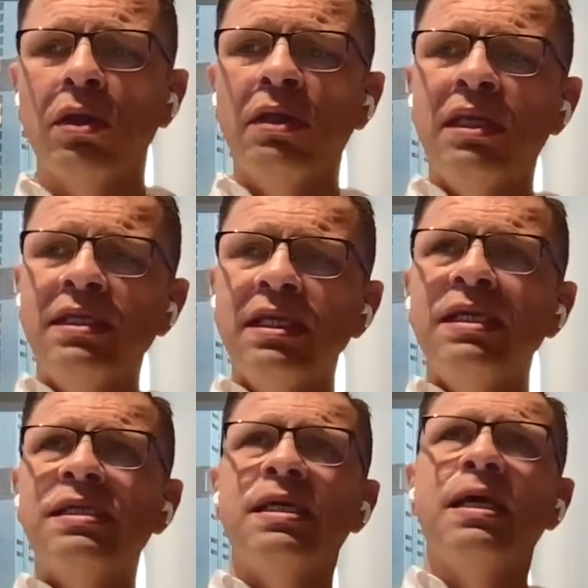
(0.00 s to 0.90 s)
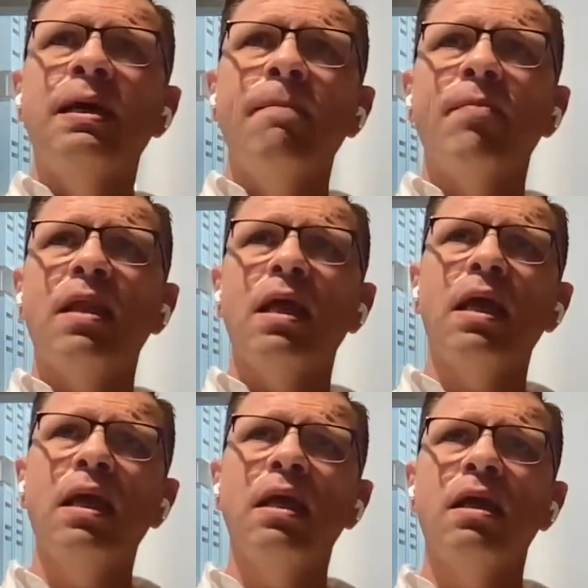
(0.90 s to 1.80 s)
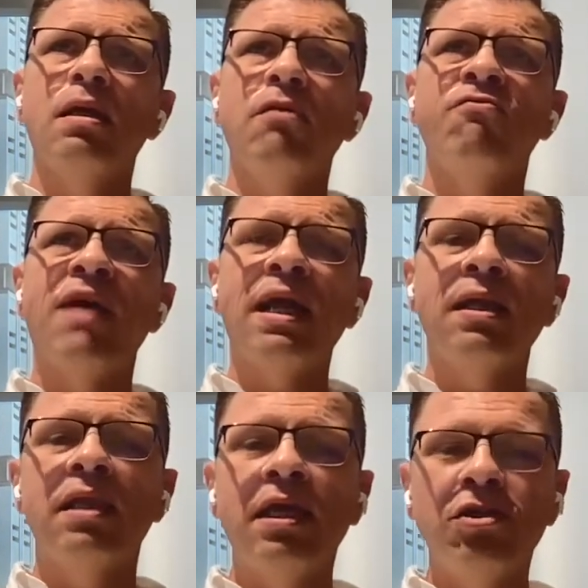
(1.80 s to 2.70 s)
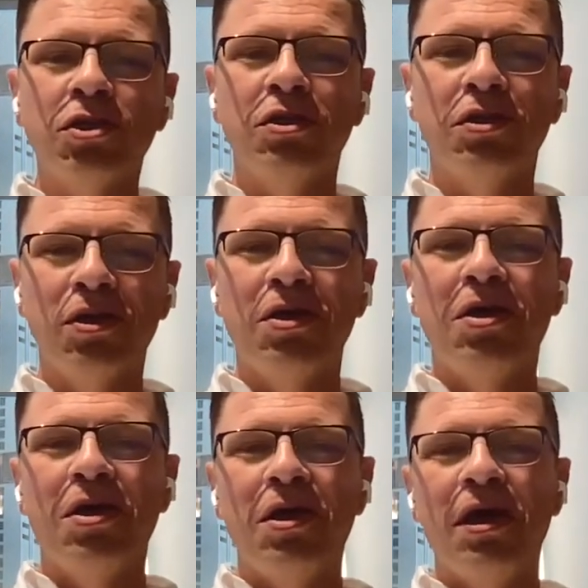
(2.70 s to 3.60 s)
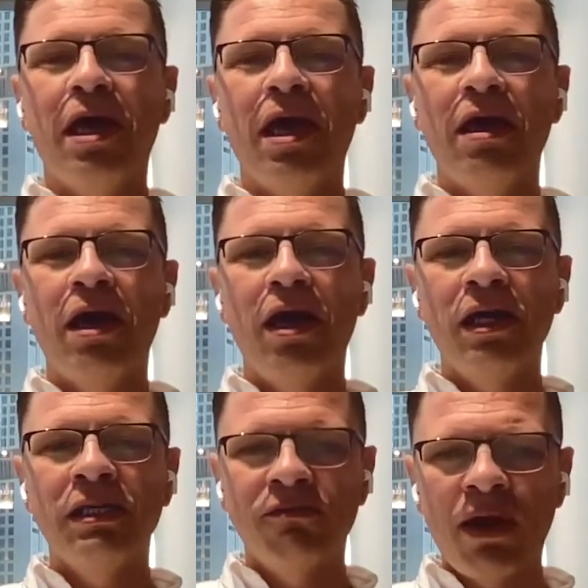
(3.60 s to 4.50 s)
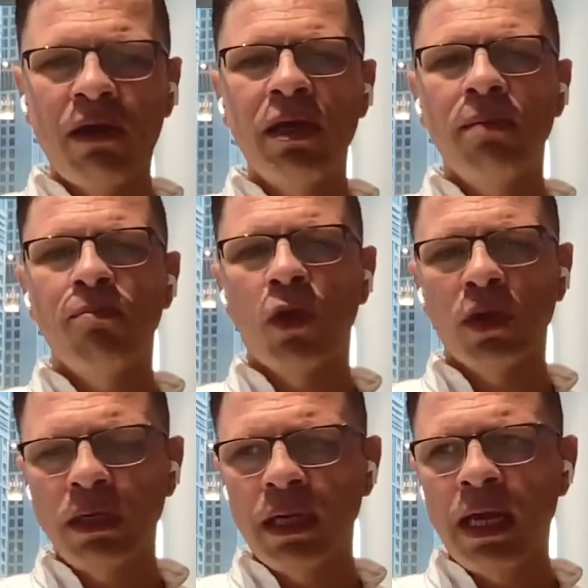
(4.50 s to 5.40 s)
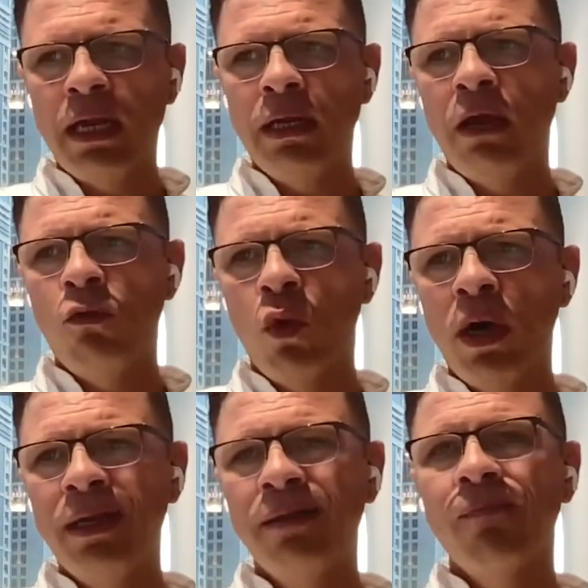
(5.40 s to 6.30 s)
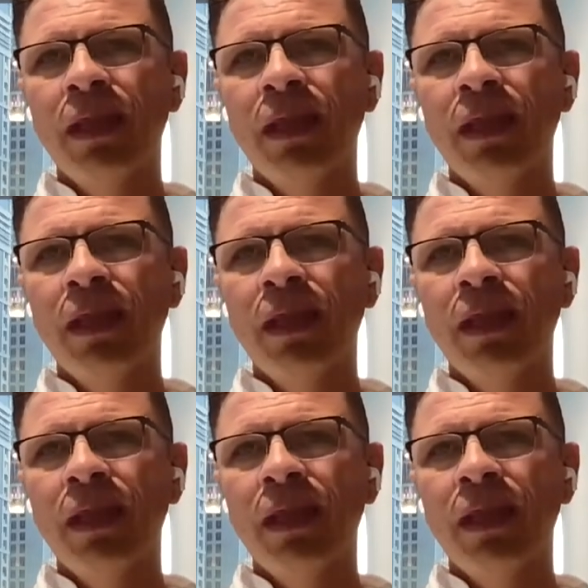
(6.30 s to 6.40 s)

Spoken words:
look, this is validation is very important, and one